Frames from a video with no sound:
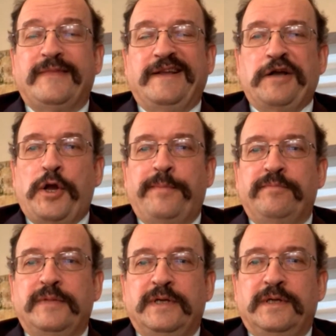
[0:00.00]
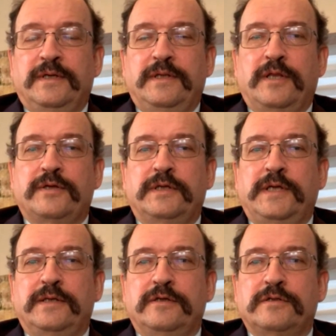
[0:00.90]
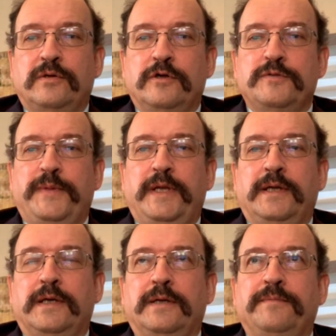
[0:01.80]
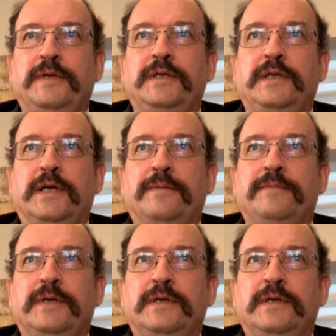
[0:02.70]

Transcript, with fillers: Um, the other contenders, of course, being uh, India